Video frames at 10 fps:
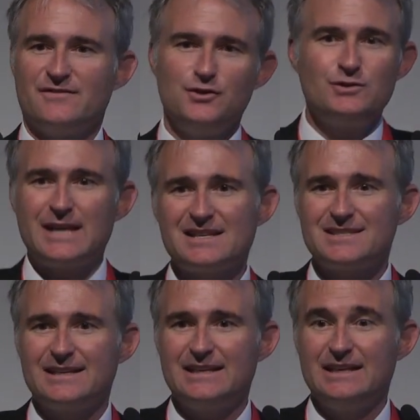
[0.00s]
If you
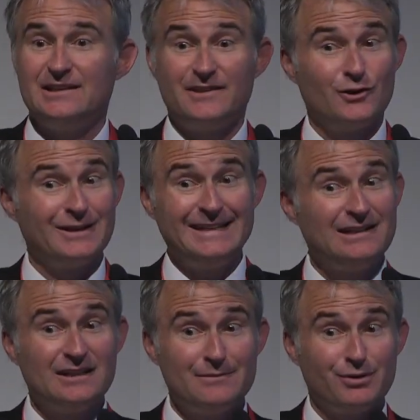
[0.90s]
test a kid and they're
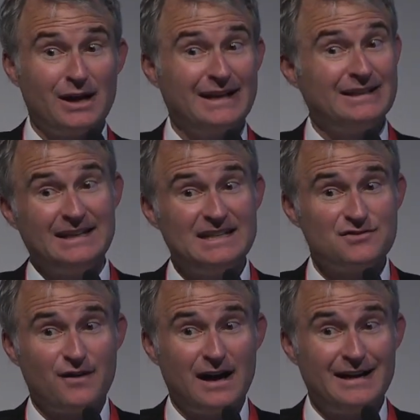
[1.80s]
legally blind at
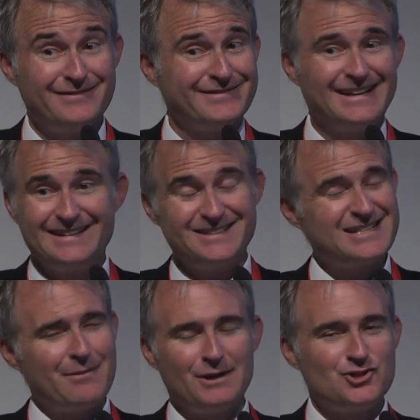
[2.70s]
age 5, there's
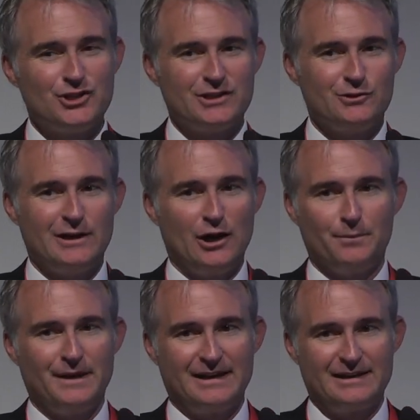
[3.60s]
not much you can do to
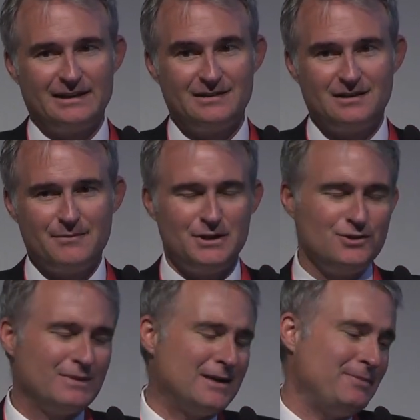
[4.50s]
help that kid. I mean,
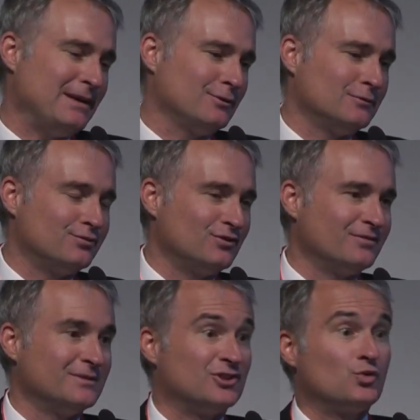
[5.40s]
you might be able to improve
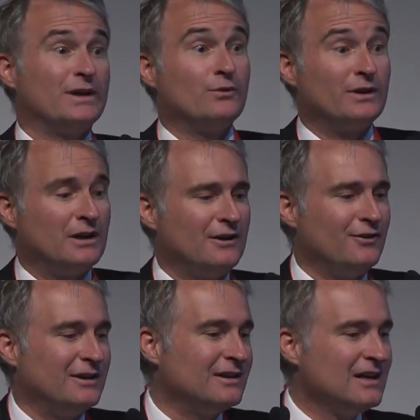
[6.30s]
them to
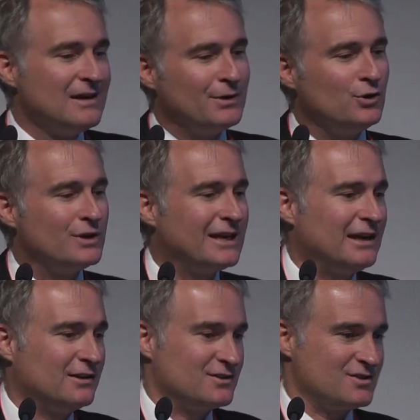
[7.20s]
2100, but who
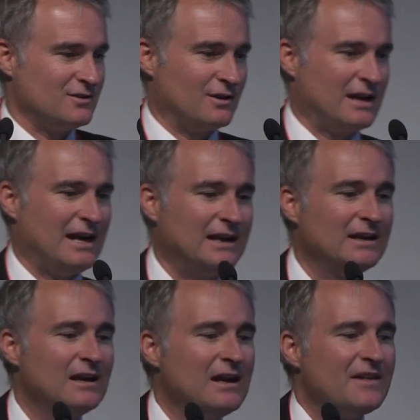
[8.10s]
cares, okay?
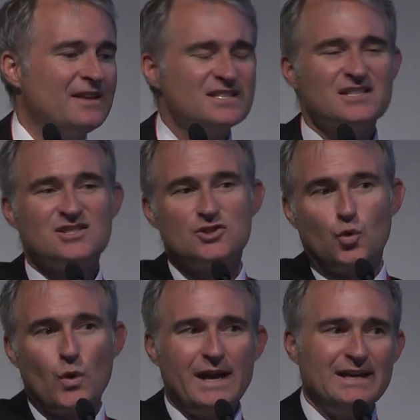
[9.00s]
This is the
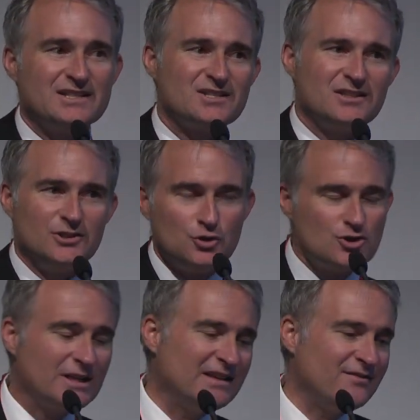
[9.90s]
way it's
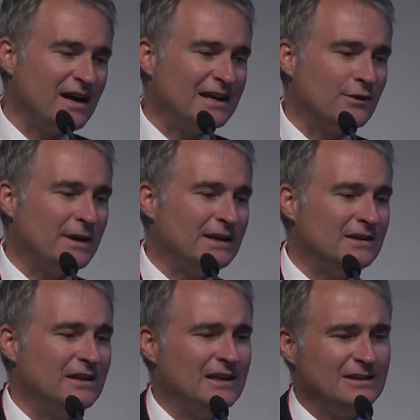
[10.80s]
usually
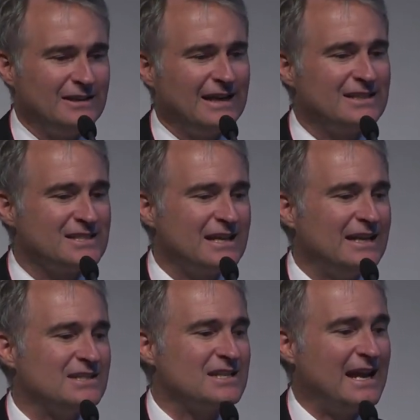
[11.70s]
evaluated in the United
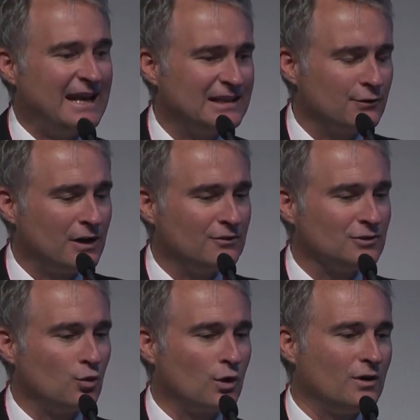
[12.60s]
States and around
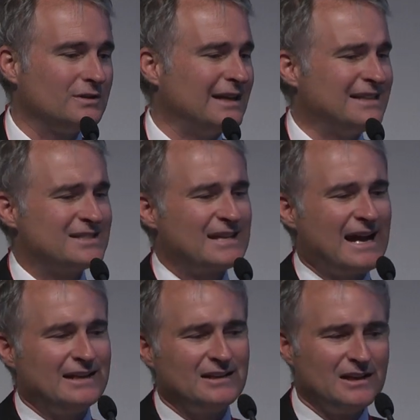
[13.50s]
the world, and it's
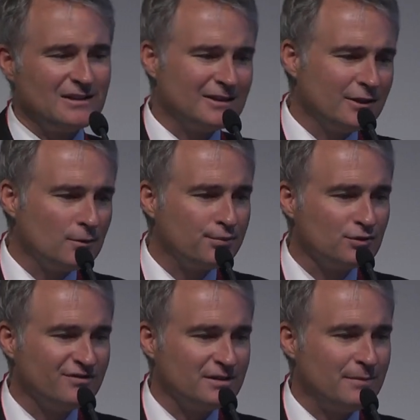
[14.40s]
got little
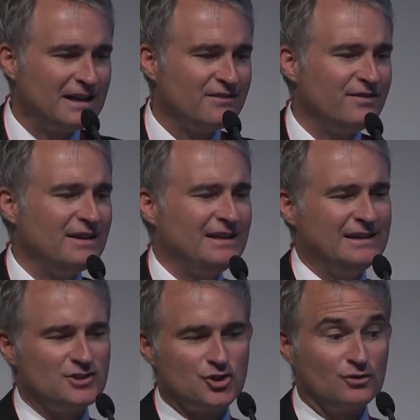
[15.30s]
proven benefit
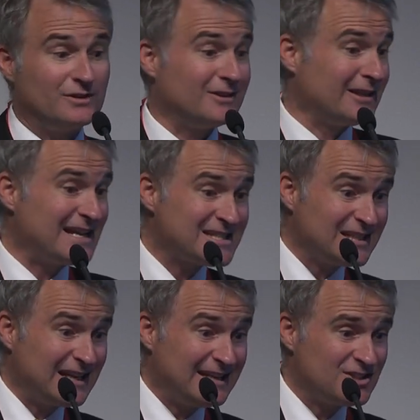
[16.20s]
in children less
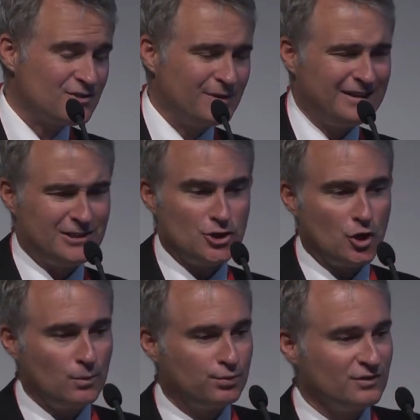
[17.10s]
than age 3 and
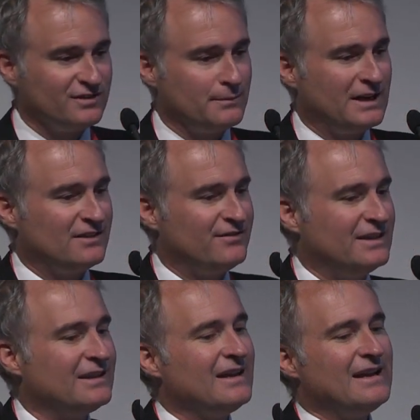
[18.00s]
no proven
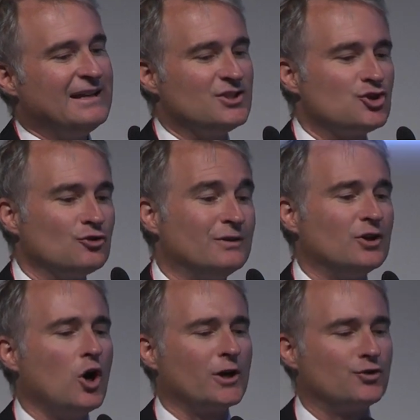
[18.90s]
benefit in
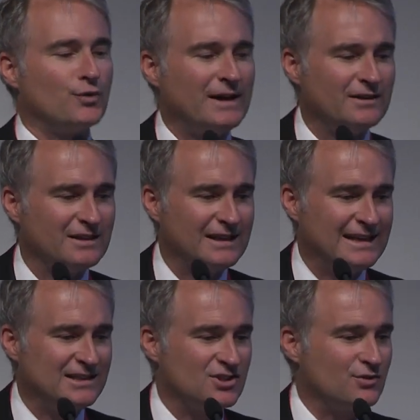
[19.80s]
children greater than
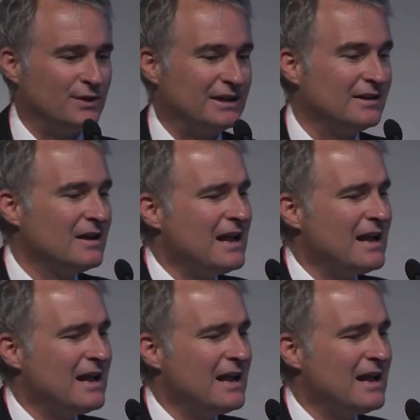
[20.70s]
age 3.